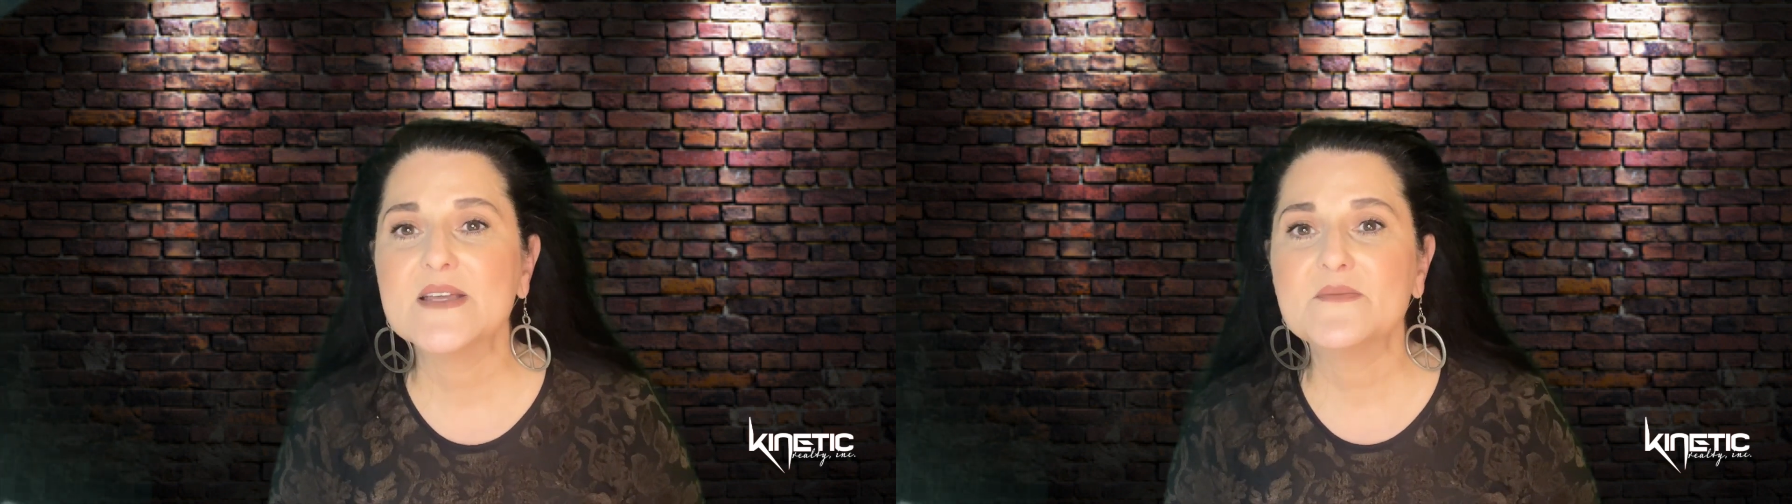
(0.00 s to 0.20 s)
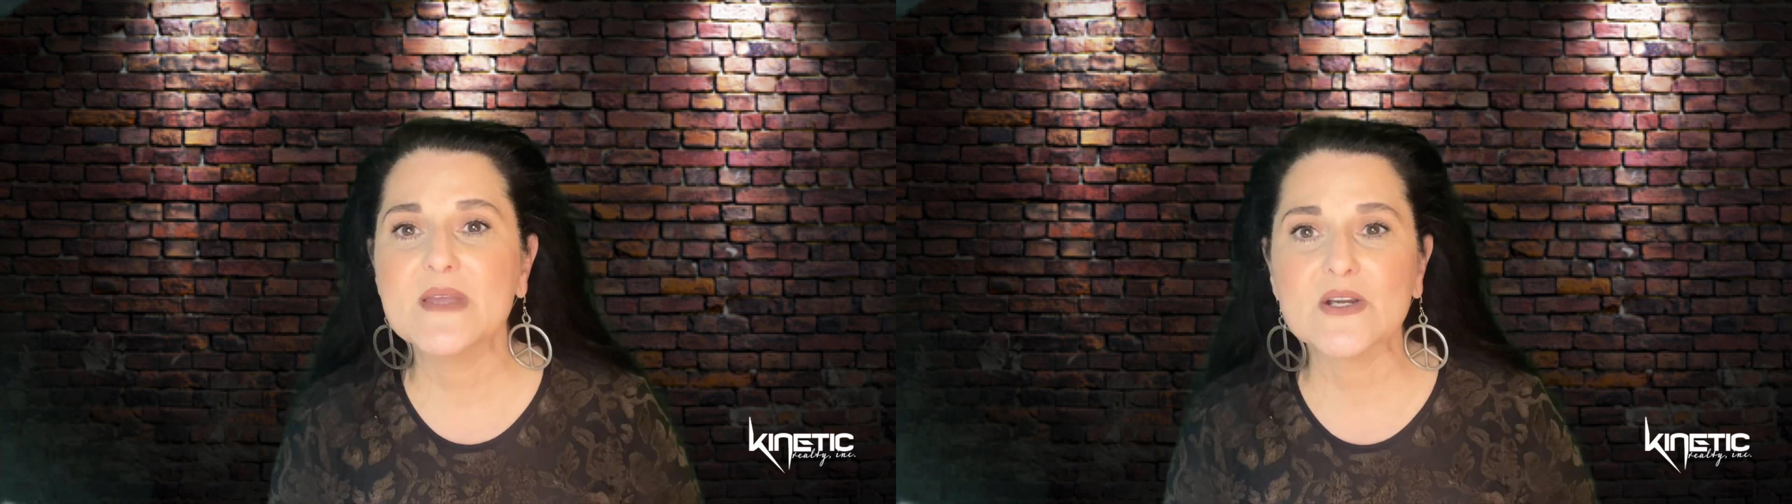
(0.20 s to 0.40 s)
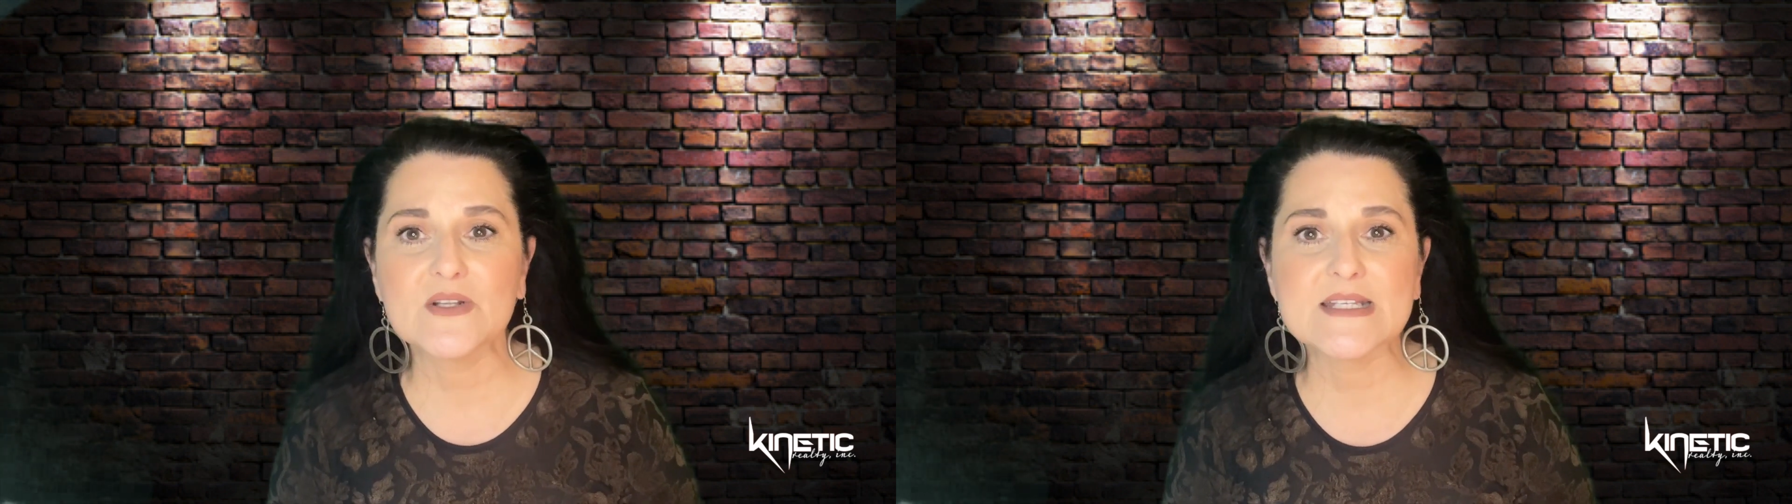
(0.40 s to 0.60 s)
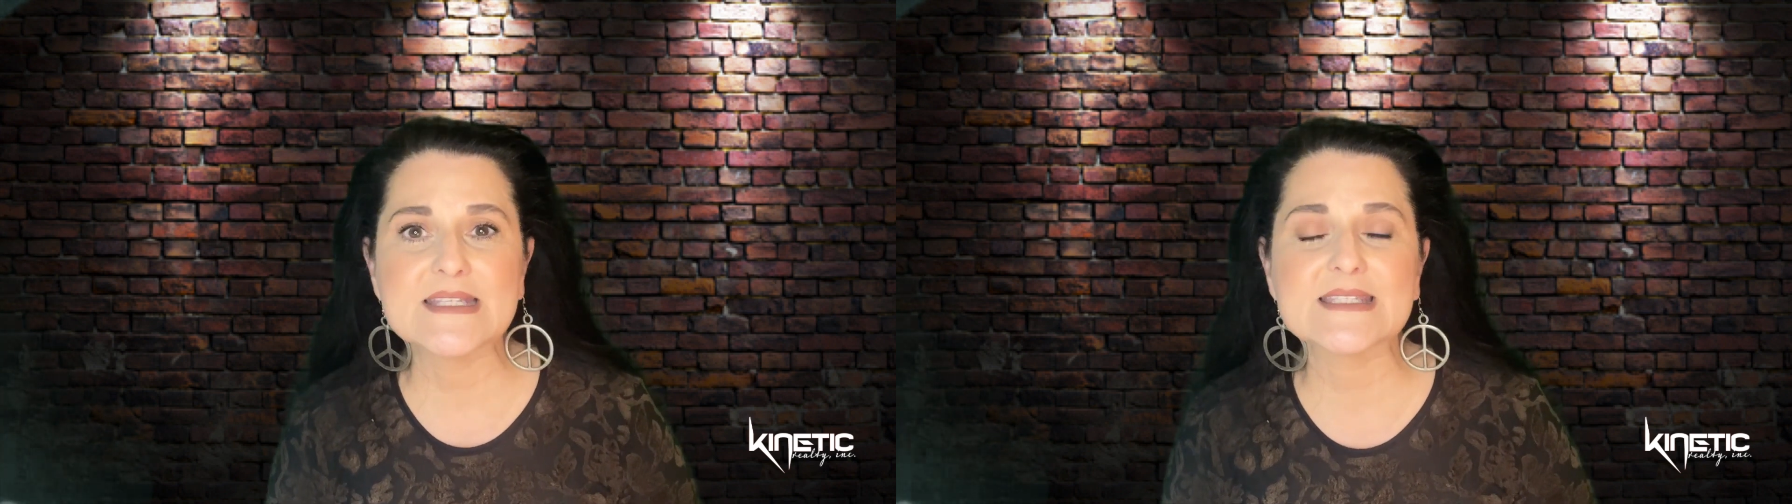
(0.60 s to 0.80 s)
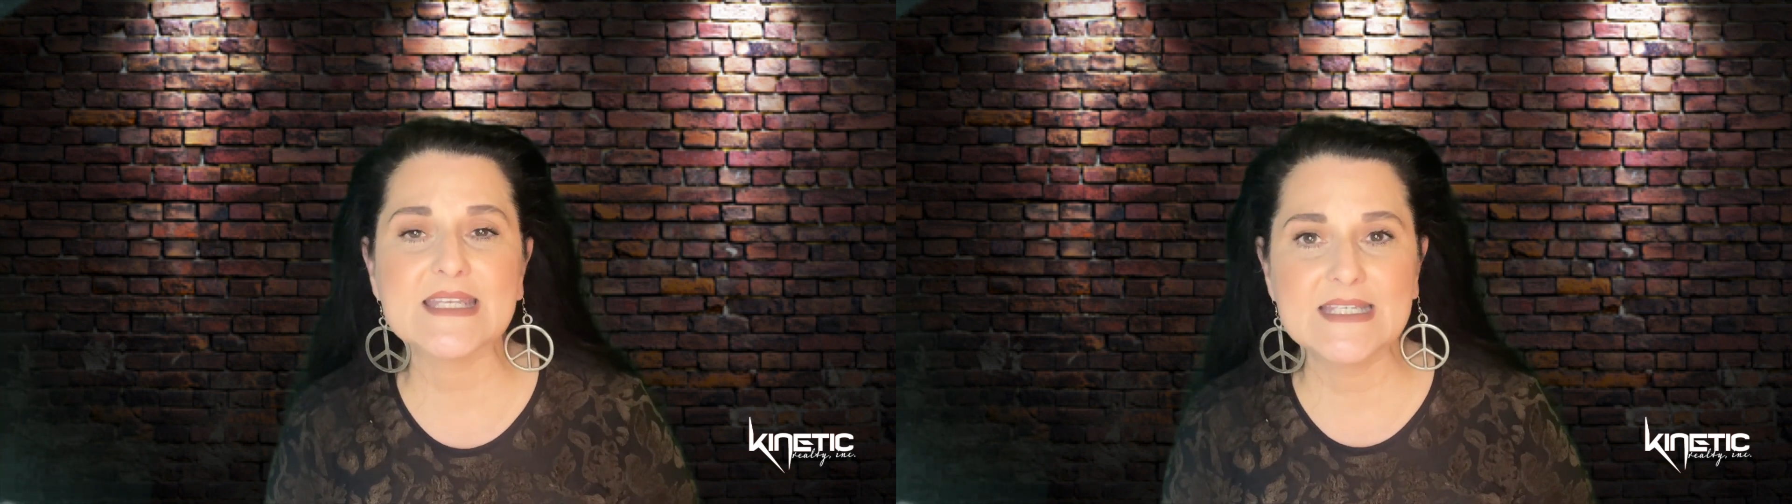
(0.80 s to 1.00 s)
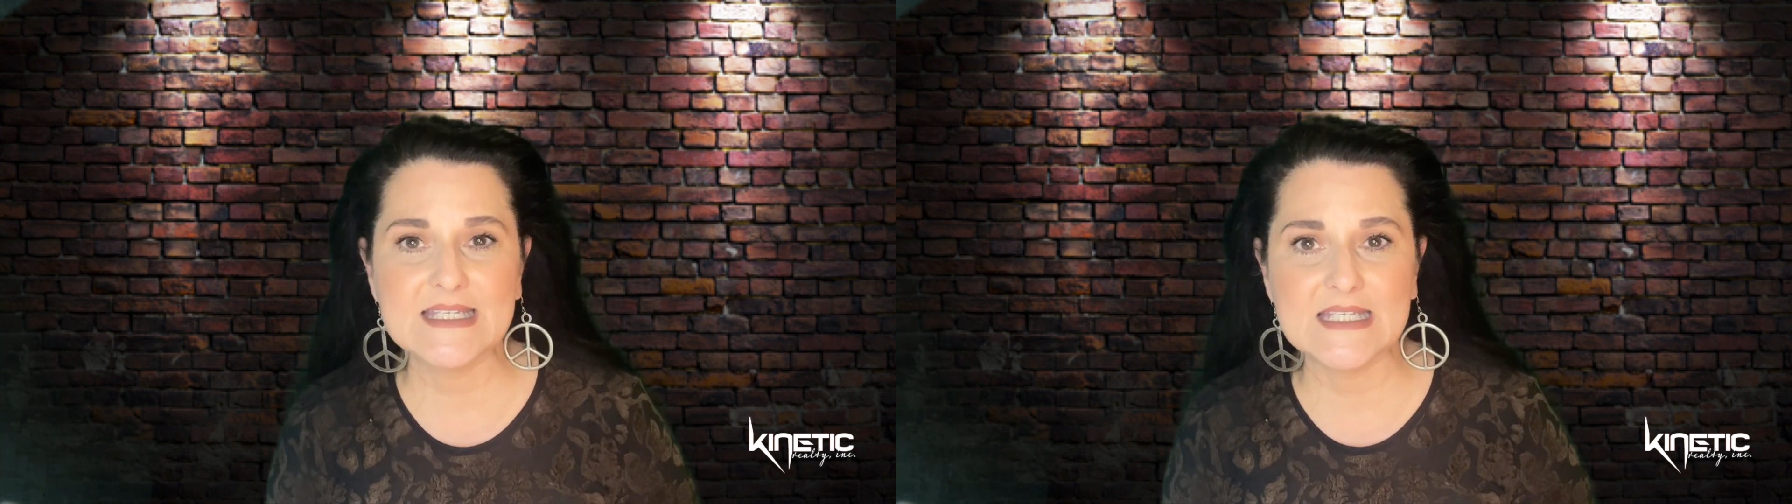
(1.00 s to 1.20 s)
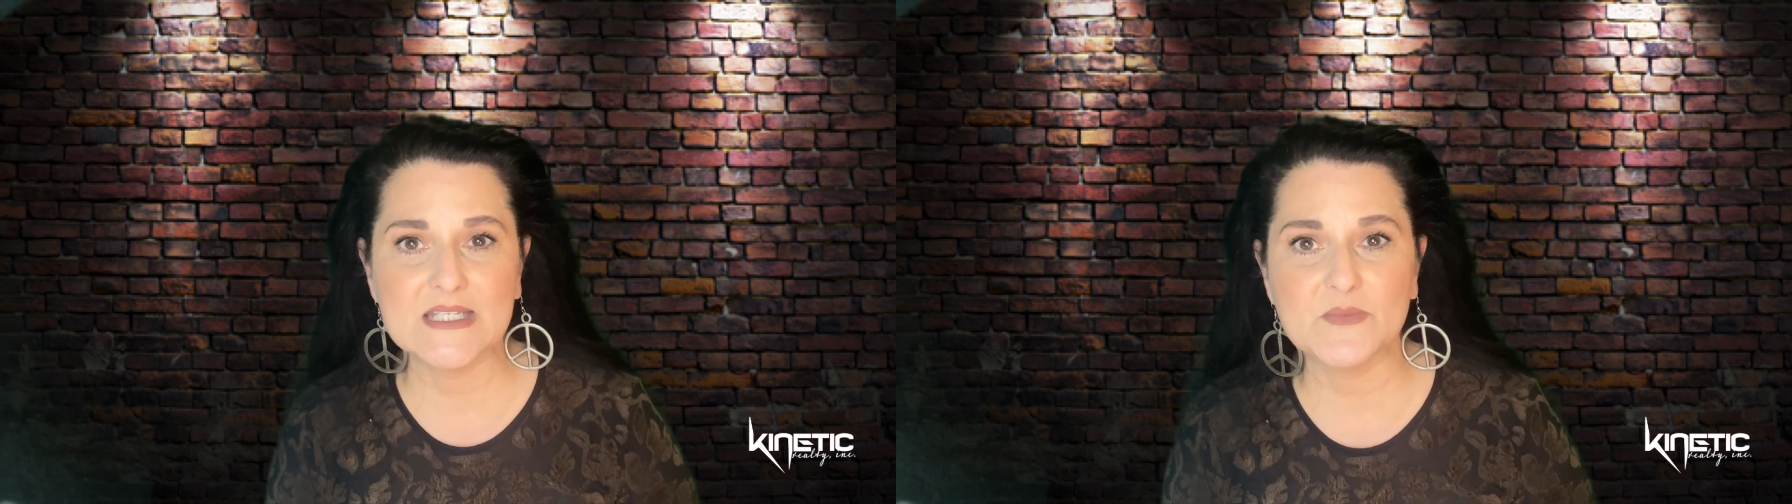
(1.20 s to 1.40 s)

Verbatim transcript: Maryland's indie